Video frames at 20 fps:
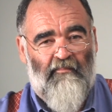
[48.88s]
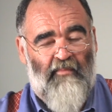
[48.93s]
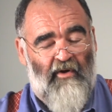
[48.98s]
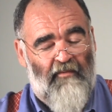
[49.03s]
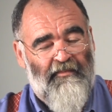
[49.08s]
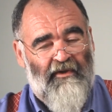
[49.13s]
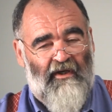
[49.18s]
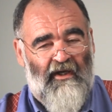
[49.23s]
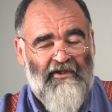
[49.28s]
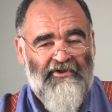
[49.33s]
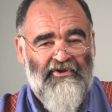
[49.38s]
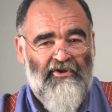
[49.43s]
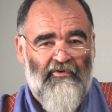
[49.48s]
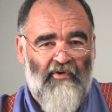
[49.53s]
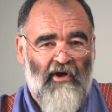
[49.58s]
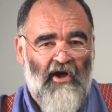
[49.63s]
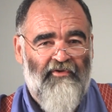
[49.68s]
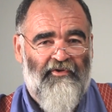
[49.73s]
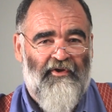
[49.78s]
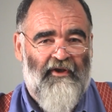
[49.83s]
Population
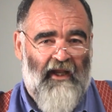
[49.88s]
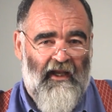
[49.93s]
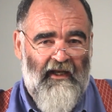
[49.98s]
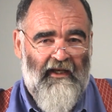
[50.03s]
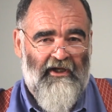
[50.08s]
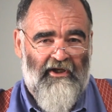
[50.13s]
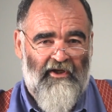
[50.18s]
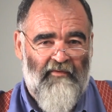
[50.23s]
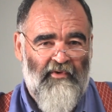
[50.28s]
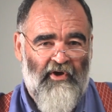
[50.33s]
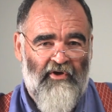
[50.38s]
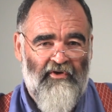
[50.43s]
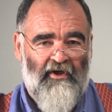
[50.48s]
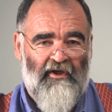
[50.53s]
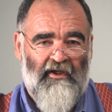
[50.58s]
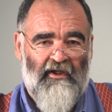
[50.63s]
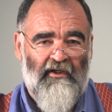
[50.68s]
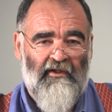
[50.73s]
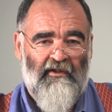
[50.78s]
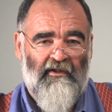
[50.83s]
growth in any
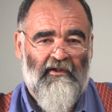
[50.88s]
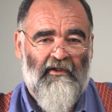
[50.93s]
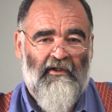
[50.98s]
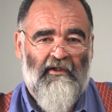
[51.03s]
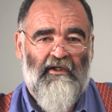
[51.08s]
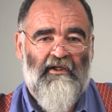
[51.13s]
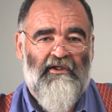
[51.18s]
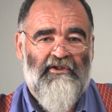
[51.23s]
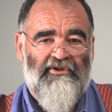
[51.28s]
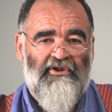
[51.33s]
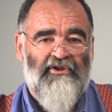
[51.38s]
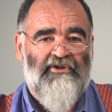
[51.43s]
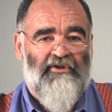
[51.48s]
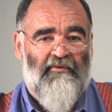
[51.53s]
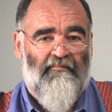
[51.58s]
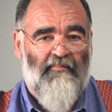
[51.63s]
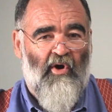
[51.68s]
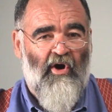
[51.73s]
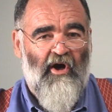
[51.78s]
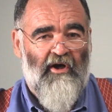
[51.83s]
community is just
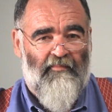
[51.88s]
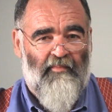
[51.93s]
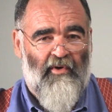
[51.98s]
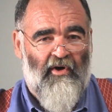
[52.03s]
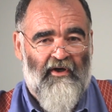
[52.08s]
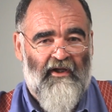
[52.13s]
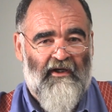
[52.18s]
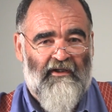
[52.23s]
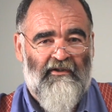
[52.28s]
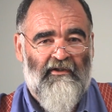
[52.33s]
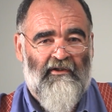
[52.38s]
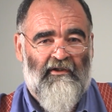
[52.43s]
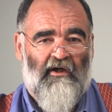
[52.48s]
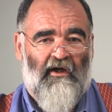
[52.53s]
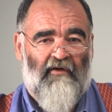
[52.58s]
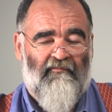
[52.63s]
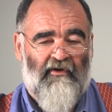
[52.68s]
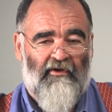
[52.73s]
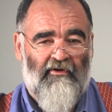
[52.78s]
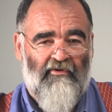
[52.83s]
a byproduct
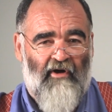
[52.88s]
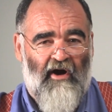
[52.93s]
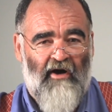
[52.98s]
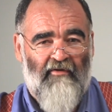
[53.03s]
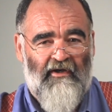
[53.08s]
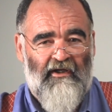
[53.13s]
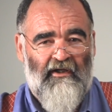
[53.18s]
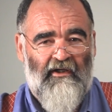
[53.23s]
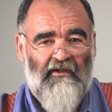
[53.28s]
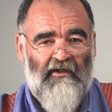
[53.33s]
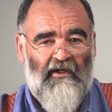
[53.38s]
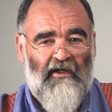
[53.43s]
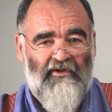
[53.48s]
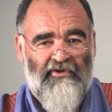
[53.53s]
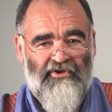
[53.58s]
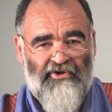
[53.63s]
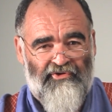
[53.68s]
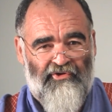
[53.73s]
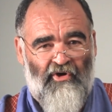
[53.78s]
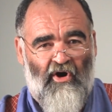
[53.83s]
of a growing
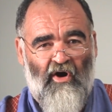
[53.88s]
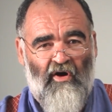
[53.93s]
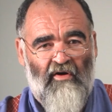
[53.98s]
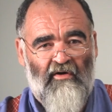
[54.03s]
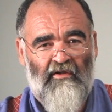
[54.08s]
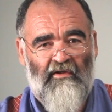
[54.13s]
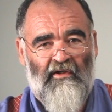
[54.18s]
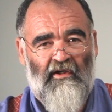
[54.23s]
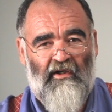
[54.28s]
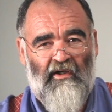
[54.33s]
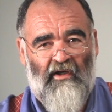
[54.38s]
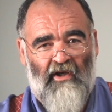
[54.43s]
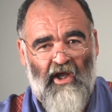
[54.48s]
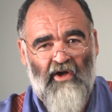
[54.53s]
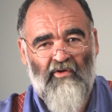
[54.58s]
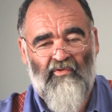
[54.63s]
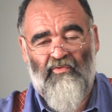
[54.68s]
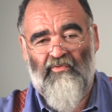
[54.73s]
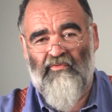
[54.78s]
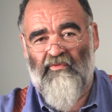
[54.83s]
and strong
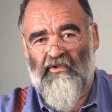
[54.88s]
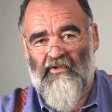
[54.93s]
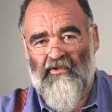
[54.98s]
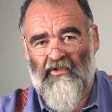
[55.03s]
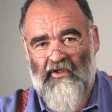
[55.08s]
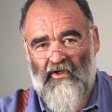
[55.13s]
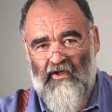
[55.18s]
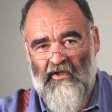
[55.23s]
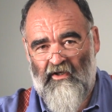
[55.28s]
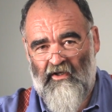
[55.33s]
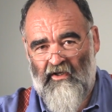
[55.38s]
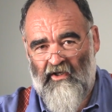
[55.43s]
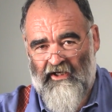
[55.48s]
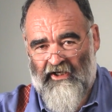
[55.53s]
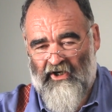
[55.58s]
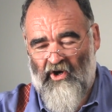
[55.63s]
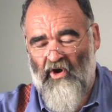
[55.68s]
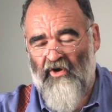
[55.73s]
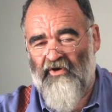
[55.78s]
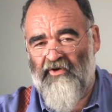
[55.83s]
local
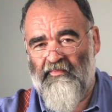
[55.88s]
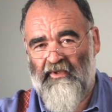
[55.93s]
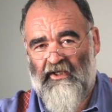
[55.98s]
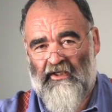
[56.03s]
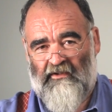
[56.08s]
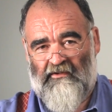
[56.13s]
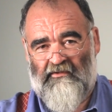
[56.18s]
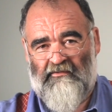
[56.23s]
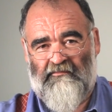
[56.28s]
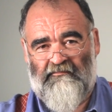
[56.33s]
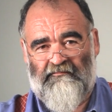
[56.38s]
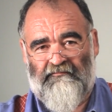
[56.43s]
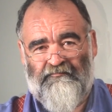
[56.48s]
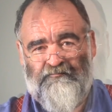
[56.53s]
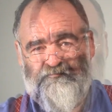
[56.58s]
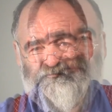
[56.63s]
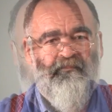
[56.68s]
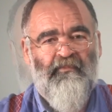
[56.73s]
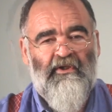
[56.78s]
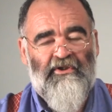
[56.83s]
economy.
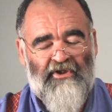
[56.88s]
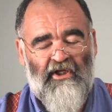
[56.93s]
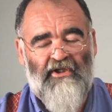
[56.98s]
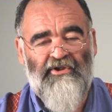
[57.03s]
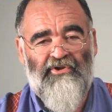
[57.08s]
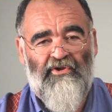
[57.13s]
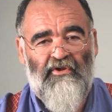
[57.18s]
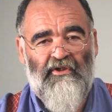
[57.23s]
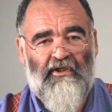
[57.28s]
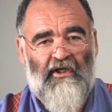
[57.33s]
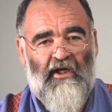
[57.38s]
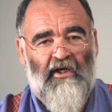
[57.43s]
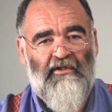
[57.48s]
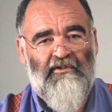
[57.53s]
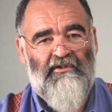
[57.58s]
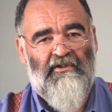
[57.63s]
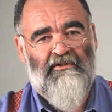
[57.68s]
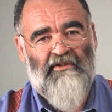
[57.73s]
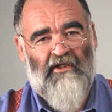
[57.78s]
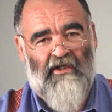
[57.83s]
The Sunshine
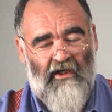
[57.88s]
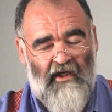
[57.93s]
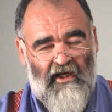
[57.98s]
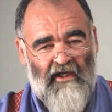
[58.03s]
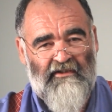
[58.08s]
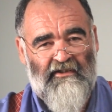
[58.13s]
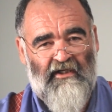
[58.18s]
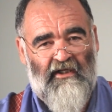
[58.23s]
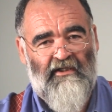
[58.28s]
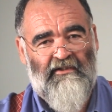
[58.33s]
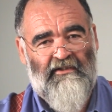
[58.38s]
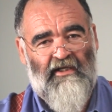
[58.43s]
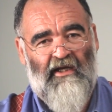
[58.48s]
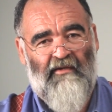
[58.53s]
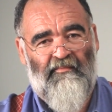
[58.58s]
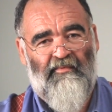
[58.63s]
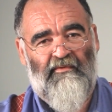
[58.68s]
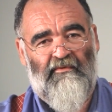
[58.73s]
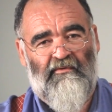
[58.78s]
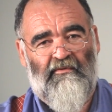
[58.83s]
Coast is a classic
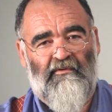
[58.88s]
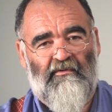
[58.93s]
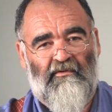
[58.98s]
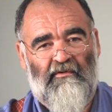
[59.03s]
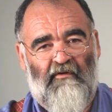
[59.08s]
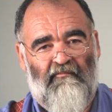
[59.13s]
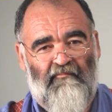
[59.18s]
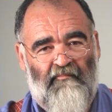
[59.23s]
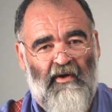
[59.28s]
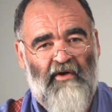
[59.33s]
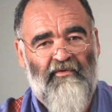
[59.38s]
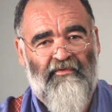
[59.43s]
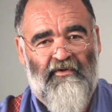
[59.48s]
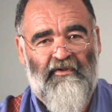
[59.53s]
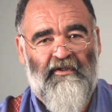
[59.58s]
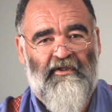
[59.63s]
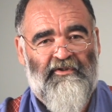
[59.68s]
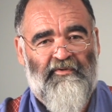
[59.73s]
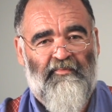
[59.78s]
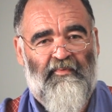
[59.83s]
example of both
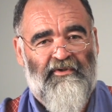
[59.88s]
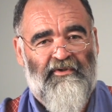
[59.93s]
of these